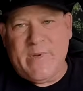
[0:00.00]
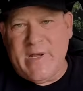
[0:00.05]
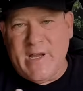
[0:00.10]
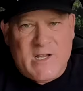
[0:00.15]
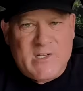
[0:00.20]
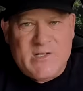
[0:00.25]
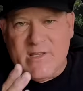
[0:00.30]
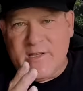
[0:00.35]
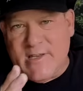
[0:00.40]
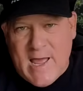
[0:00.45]

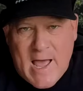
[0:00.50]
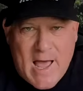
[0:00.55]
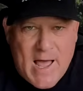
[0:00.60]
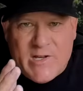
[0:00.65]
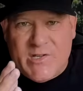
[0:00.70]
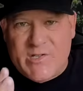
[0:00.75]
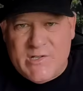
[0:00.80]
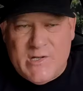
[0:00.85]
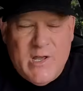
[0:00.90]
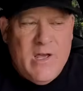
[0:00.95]
because the
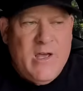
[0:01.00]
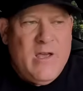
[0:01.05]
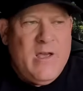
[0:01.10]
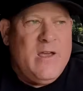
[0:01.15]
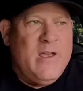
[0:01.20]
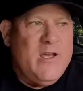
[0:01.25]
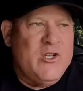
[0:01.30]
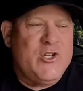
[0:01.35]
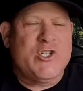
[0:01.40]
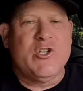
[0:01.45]
tax
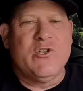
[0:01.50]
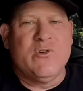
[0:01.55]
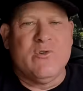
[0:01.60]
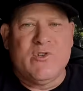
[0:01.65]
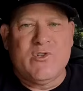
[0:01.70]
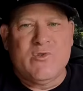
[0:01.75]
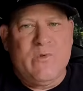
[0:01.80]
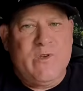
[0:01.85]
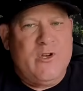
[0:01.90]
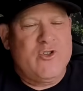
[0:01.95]

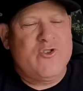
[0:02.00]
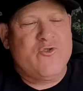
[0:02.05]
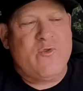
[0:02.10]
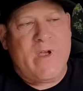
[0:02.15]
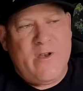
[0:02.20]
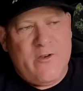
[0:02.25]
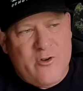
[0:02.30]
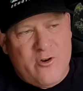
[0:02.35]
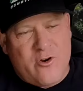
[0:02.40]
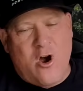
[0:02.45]
issues when you
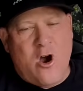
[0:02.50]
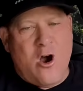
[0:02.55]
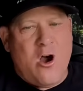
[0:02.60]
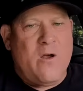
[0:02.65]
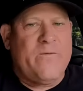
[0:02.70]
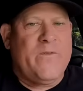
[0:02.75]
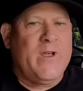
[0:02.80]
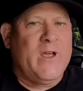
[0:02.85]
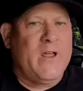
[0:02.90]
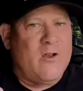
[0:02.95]
trade in your car,
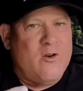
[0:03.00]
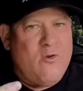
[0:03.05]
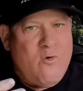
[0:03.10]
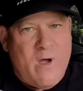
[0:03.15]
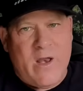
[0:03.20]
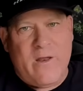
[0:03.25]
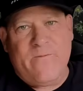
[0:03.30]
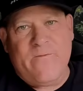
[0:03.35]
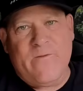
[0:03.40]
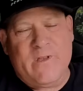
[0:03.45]
if you get a
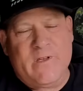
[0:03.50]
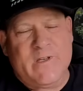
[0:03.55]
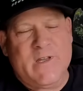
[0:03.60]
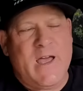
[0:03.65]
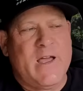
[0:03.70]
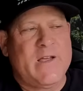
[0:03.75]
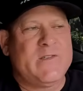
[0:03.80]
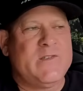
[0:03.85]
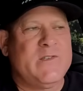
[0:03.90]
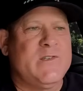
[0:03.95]
credit for the
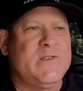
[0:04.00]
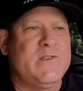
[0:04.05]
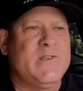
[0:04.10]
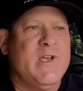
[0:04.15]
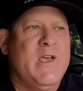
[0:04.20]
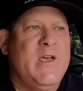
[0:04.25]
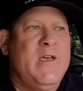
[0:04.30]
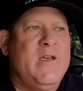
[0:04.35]
taxes,